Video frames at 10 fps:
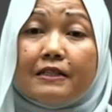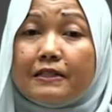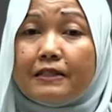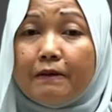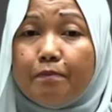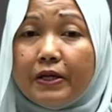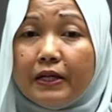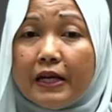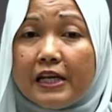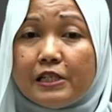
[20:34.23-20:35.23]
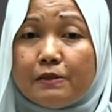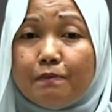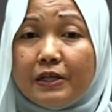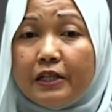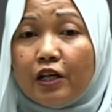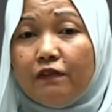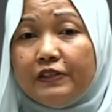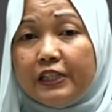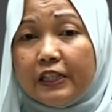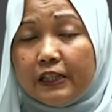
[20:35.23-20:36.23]
slipping and spilling of
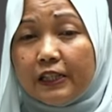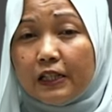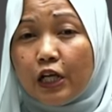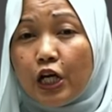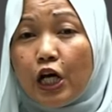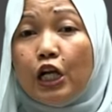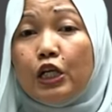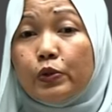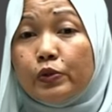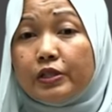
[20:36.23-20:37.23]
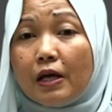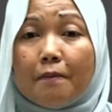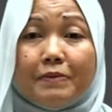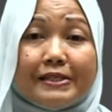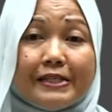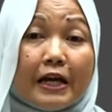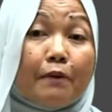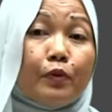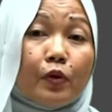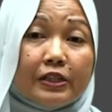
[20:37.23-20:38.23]
sheeting, loose, missing
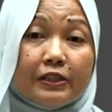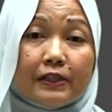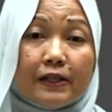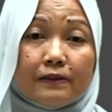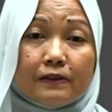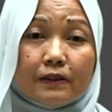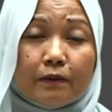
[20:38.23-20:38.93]
and broken tiles.